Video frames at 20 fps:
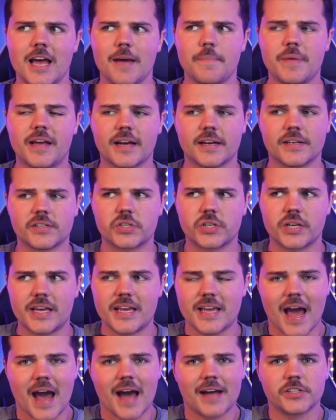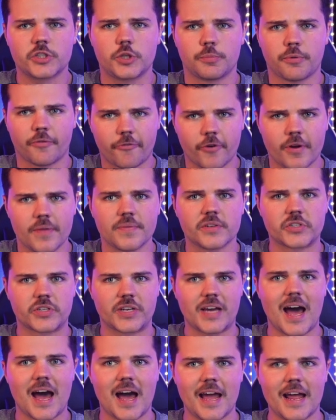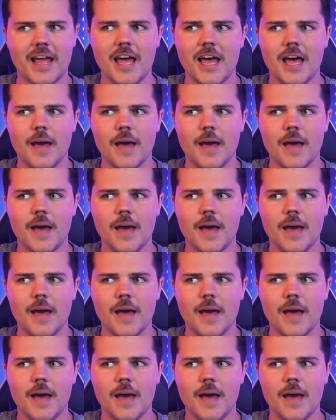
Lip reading: because he has to befriend this guy,